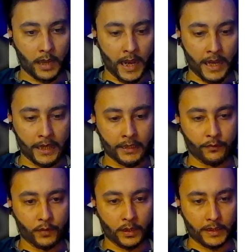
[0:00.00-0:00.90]
I
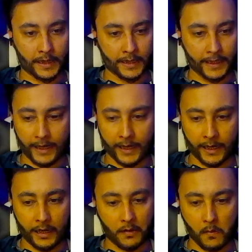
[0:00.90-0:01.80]
will select
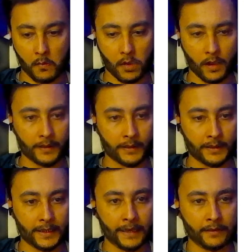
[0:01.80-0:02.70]
A,
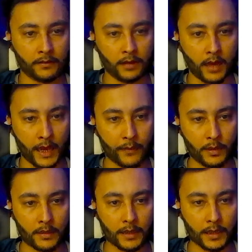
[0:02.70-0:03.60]
then I
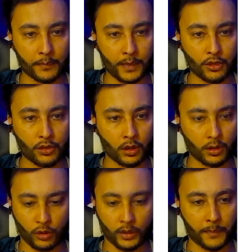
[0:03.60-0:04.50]
will select build strong.
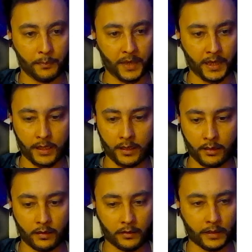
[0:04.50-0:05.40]
Okay, B,
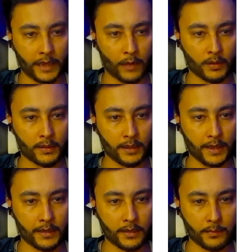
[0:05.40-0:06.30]
then I will
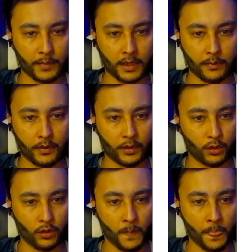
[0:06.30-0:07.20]
select become a
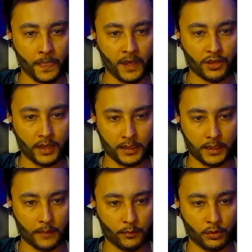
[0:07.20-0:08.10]
no, start a
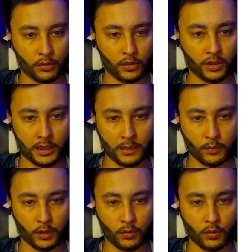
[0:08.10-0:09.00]
startup, no, still
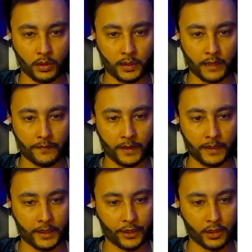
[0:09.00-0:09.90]
exploring, want clarifying
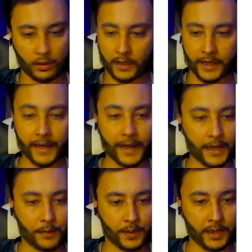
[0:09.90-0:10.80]
direction. A
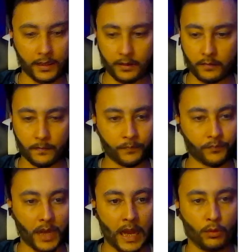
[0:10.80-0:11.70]
and B,
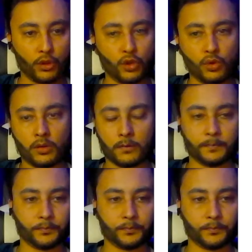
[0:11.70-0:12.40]
I will choose.